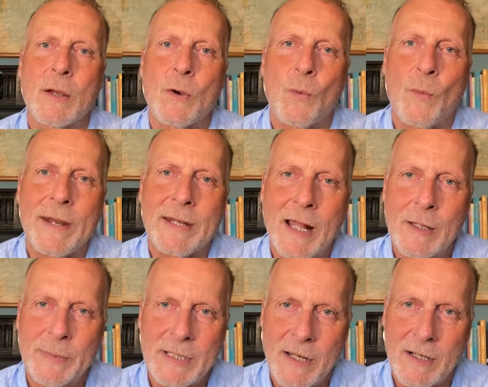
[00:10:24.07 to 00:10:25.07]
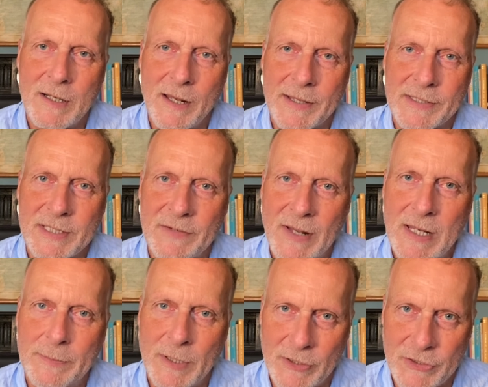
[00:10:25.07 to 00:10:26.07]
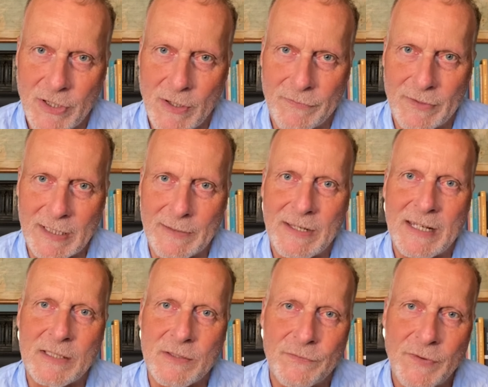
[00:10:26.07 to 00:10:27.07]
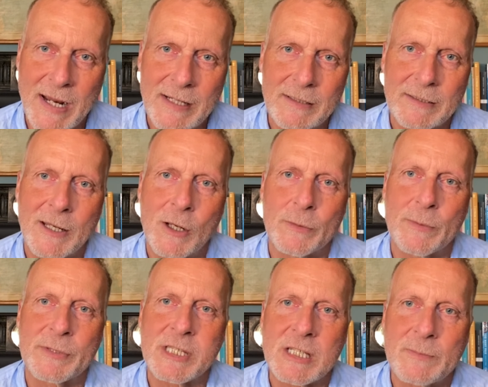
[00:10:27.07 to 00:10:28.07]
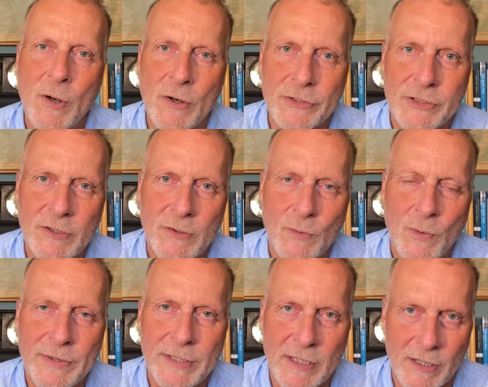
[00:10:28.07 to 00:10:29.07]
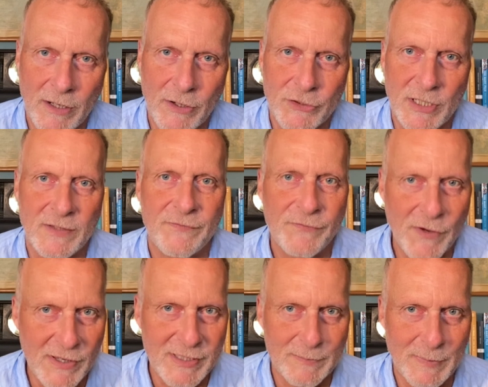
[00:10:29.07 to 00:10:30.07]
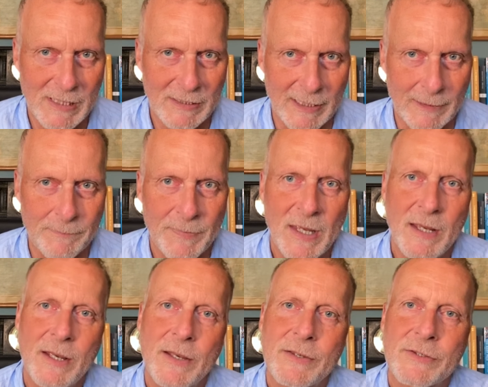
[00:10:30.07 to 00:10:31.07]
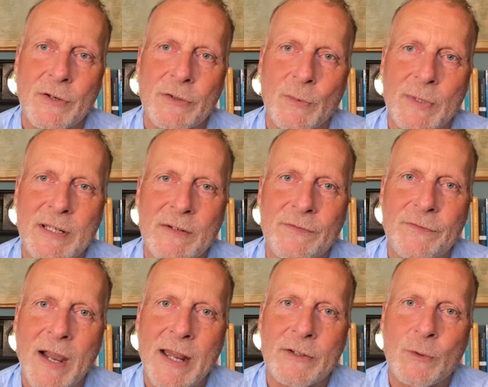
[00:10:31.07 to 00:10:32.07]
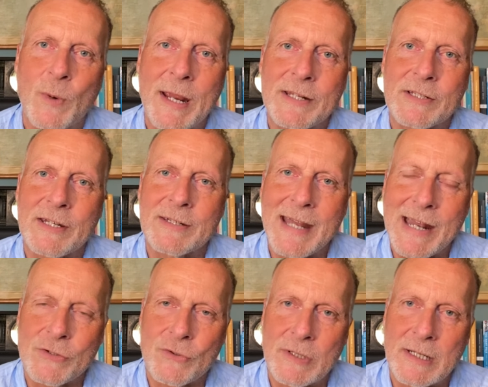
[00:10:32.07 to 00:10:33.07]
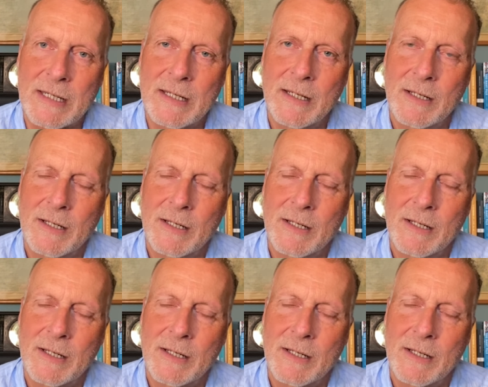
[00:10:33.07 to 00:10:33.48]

When helping our clients develop urge surfing, it's vital to help them spot when the urge is first building so that we can find a way to naturally